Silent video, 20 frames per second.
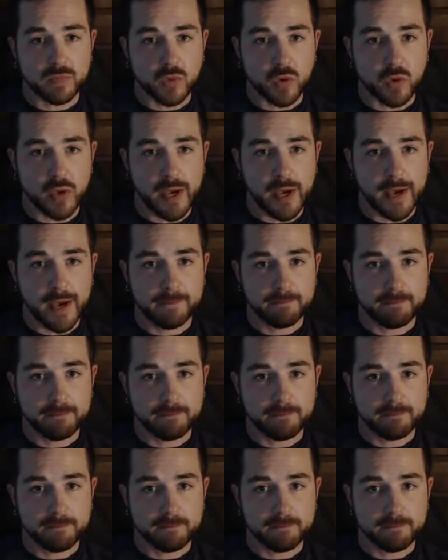Okay?
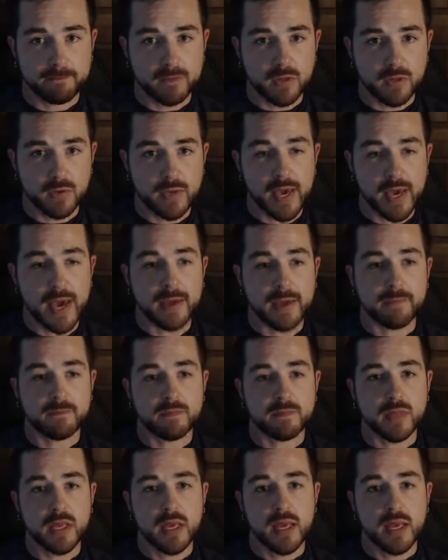Okay.
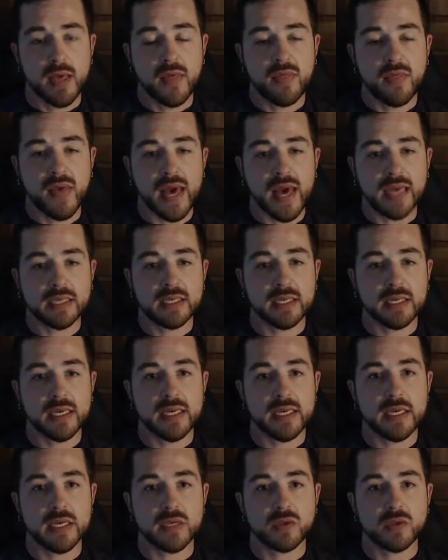That
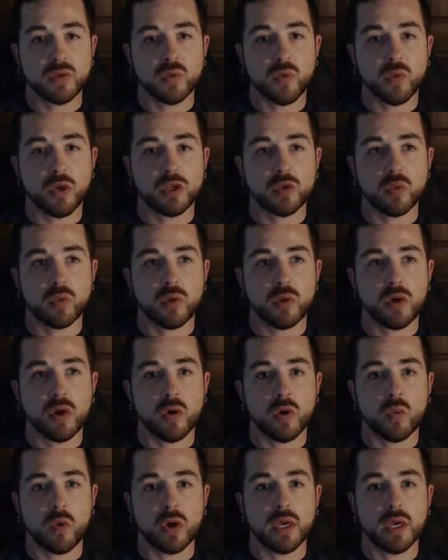is what we
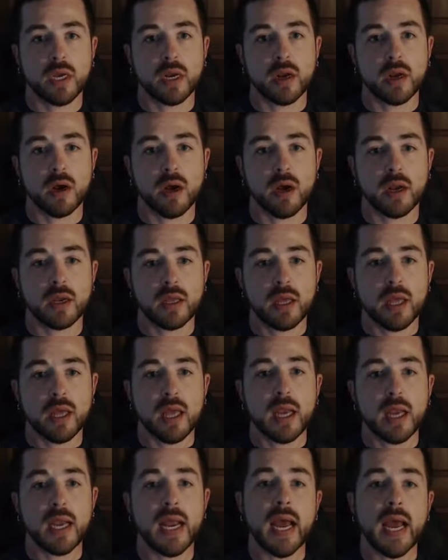are working on.
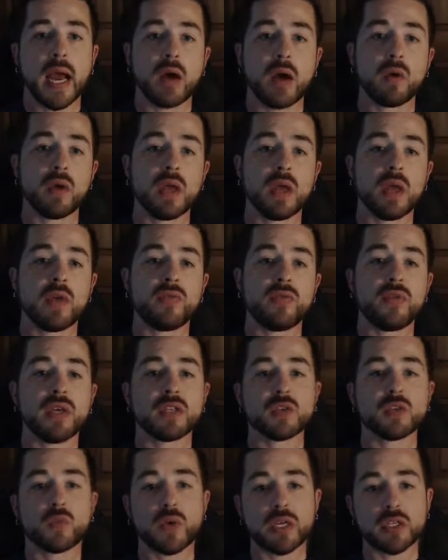Now,
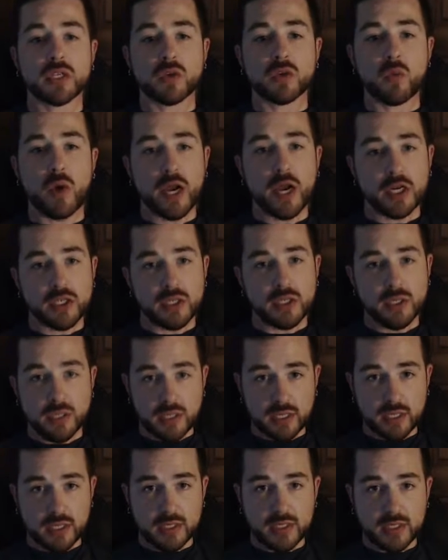this week's question,
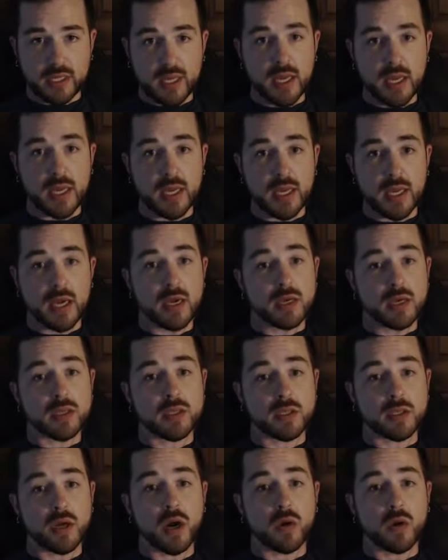since it
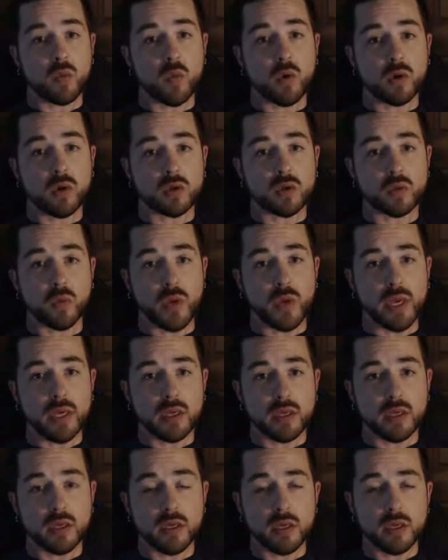is Star Wars
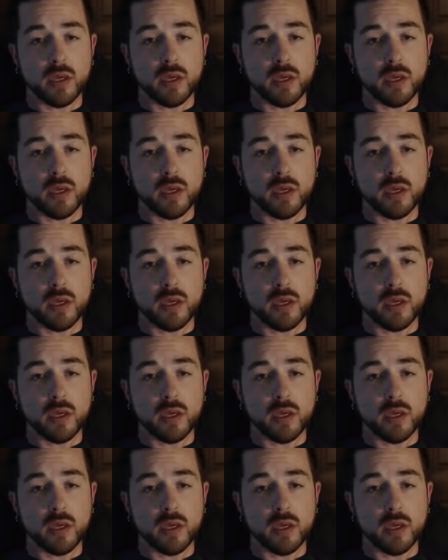week,